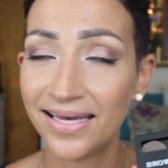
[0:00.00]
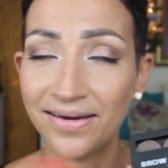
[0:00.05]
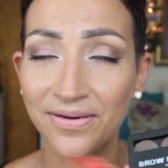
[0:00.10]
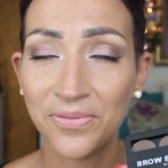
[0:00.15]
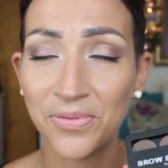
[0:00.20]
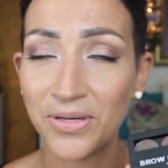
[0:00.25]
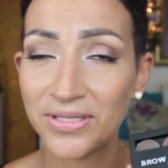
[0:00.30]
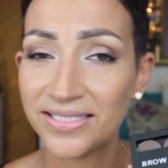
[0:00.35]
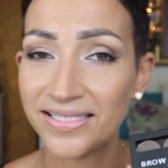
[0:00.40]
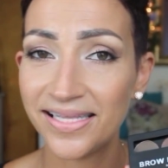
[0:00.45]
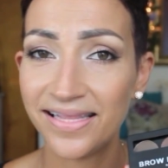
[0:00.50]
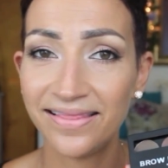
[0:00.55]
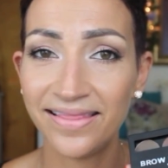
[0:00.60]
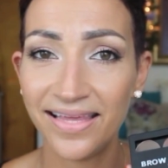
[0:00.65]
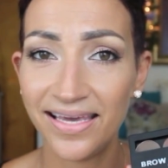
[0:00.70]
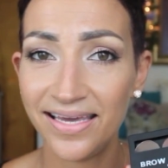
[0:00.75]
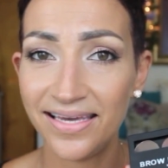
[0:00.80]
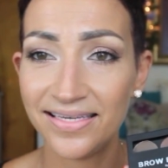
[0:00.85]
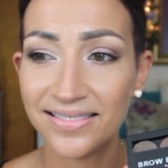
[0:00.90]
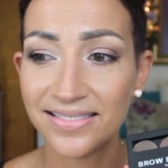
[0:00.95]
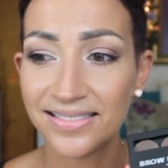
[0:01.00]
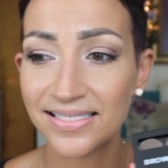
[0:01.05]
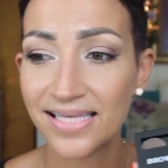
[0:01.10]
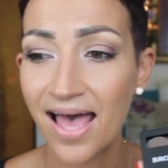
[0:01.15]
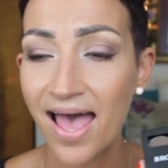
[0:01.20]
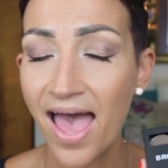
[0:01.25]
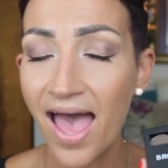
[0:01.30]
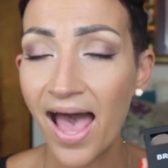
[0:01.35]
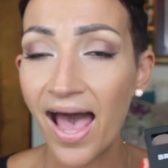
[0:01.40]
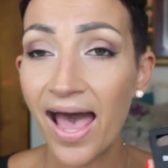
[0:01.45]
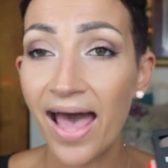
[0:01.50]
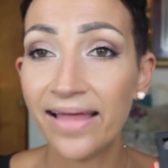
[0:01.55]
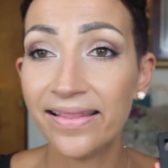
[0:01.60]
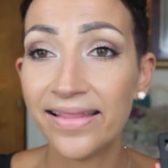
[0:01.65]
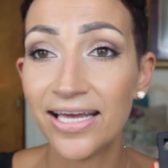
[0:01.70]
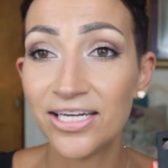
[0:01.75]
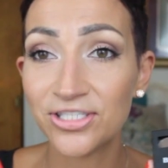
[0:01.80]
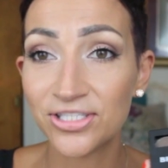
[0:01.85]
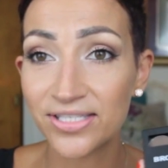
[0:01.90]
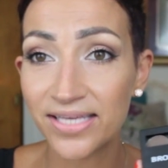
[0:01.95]
It wasn't these, and
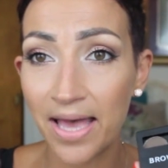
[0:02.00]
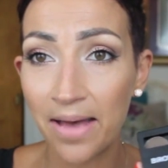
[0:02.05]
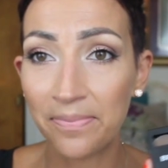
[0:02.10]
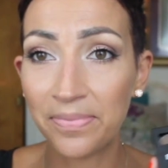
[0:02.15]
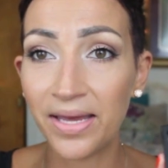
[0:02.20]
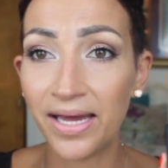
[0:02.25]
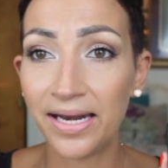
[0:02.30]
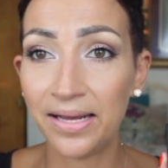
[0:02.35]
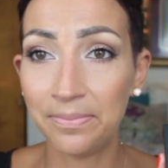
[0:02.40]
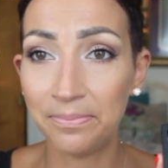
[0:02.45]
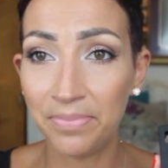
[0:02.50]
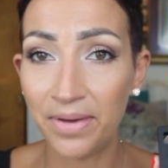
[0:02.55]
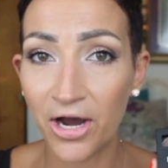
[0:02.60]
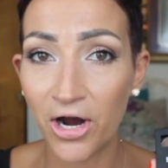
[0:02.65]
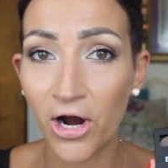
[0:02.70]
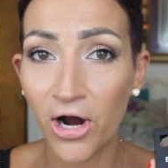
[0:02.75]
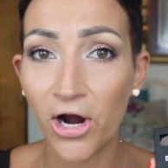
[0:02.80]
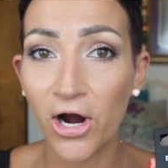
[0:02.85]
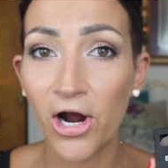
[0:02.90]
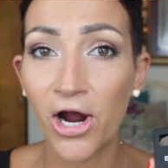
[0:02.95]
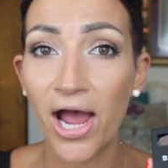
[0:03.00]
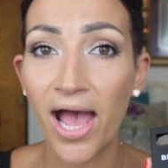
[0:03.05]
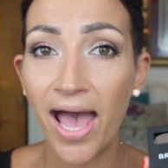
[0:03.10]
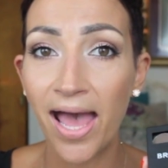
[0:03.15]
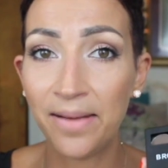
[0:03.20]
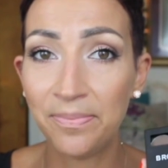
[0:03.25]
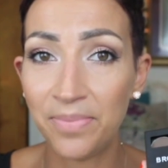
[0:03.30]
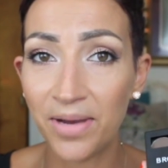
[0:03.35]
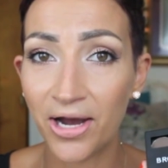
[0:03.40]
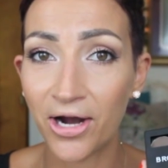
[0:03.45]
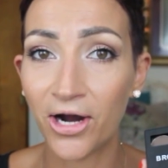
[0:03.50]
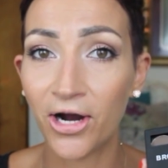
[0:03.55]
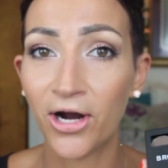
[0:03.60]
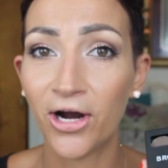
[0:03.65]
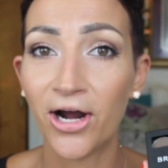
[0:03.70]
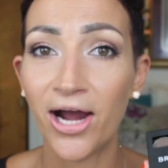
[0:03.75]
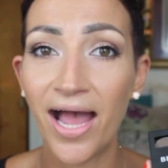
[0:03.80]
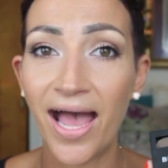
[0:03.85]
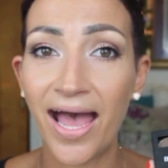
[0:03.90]
they just kept getting bigger and bigger,